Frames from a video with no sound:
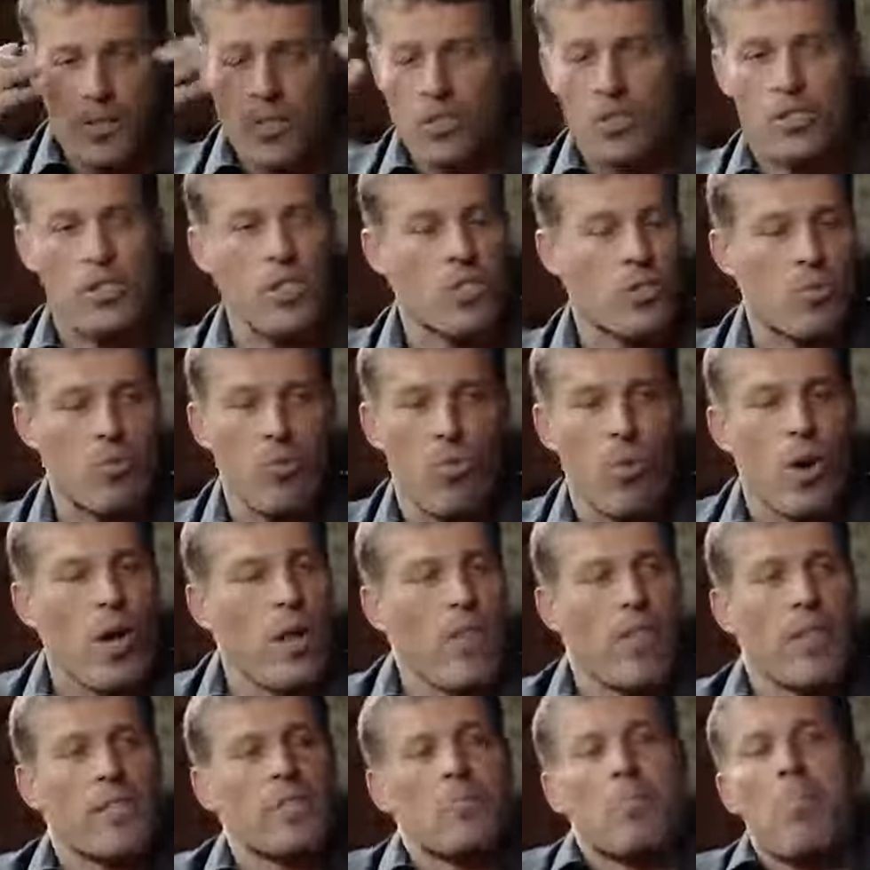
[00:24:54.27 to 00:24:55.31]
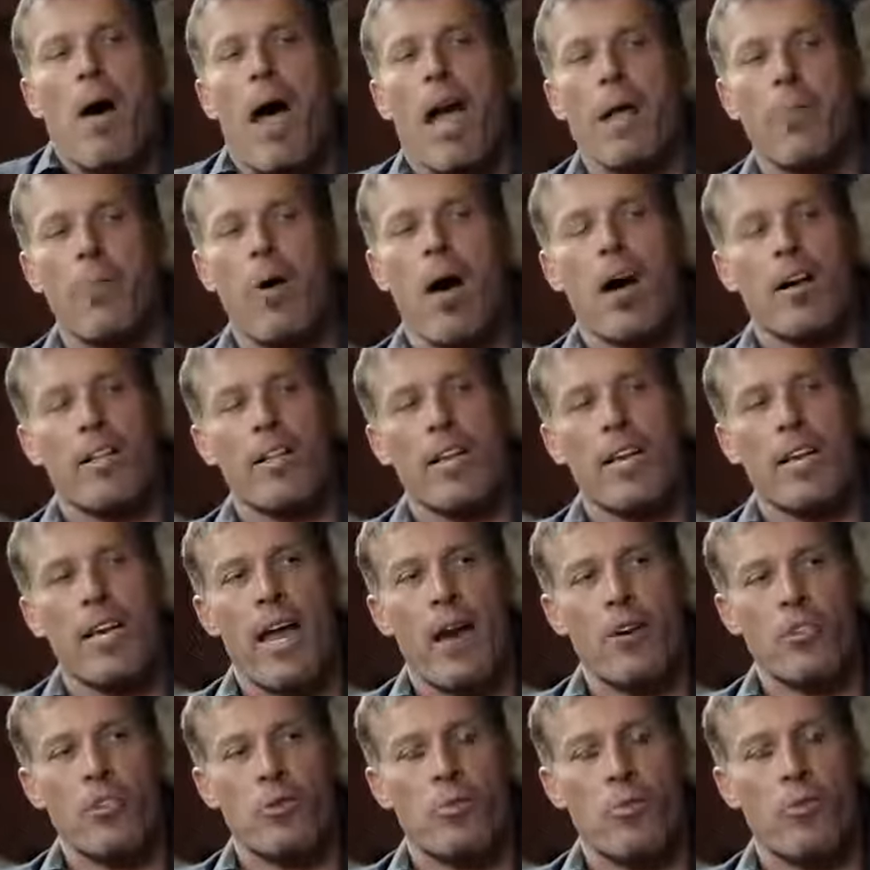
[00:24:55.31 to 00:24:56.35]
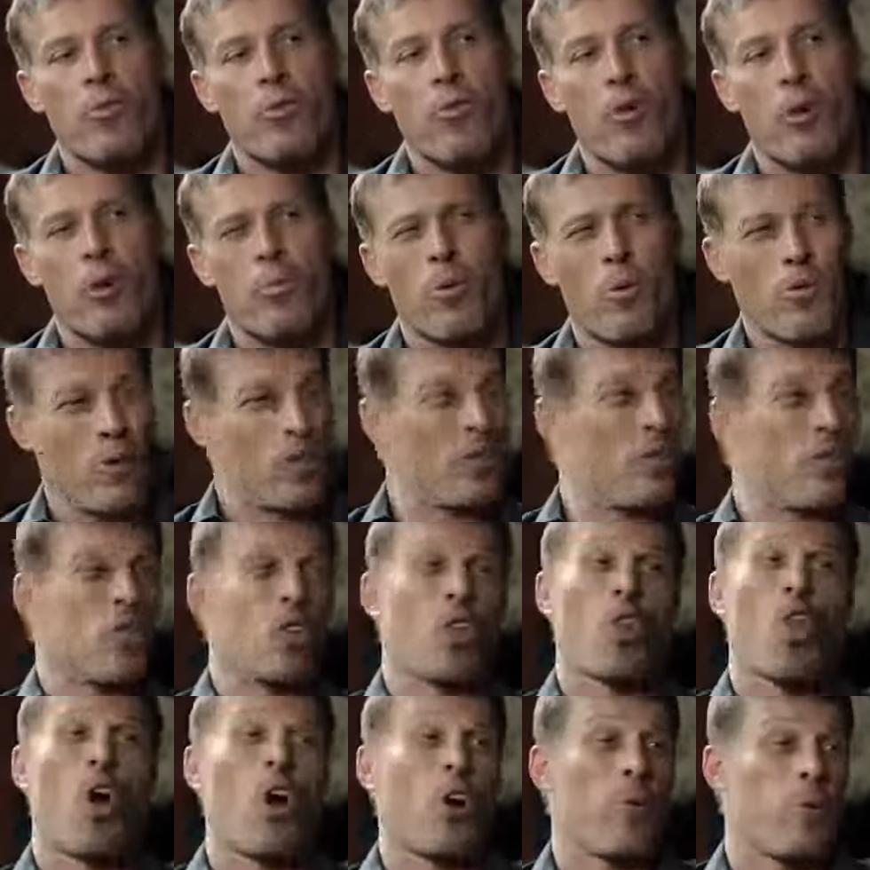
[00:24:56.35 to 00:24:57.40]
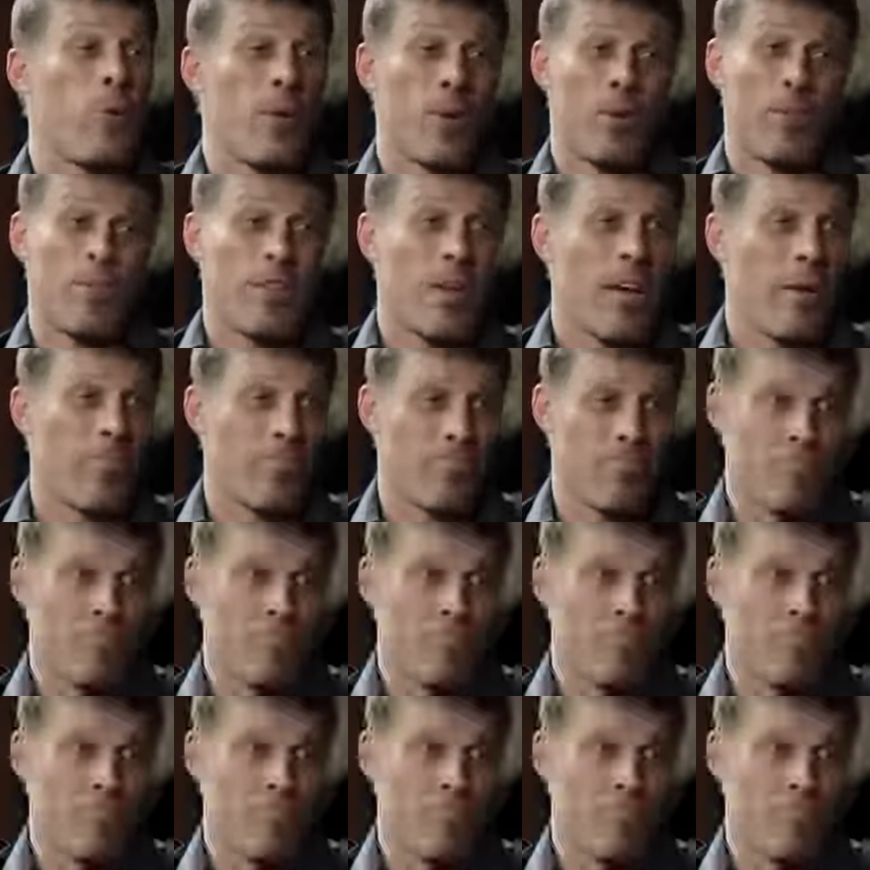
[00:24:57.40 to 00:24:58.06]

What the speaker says: This is just one that's mind-boggling in how it's performed over such a long period of time.